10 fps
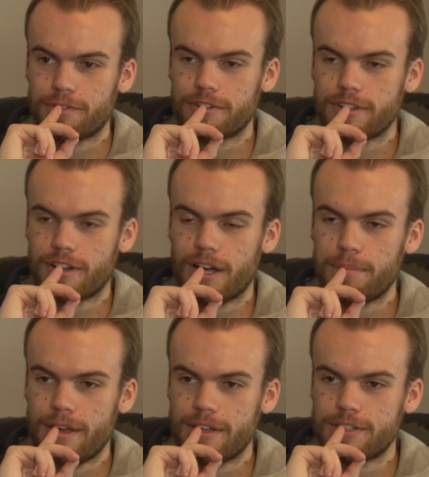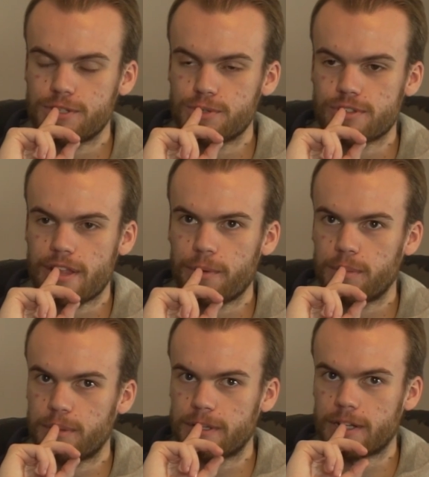For the iPad 2. So that would
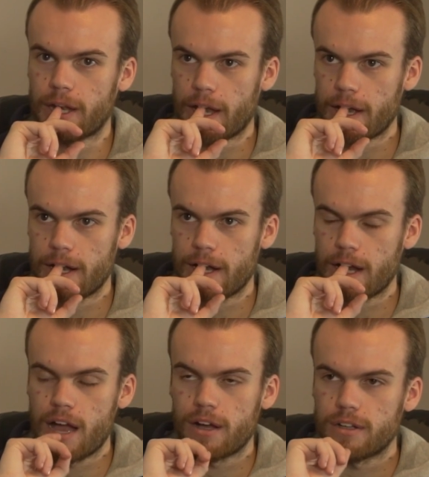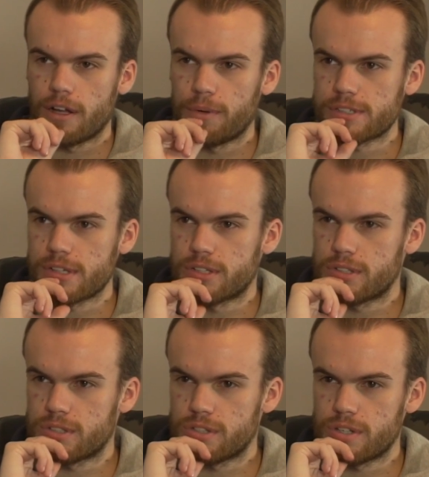have been, I want to say
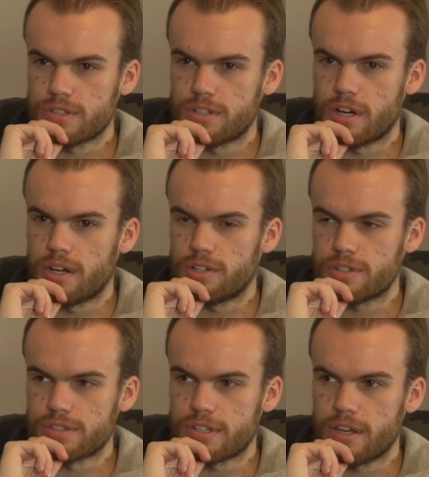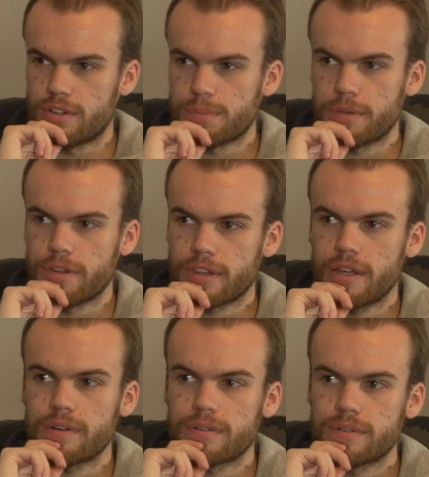2009 or 2010 or something like
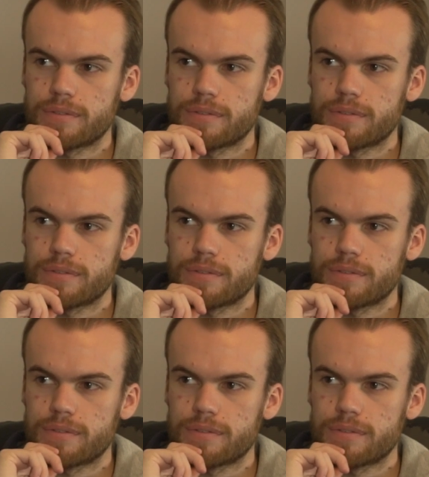that.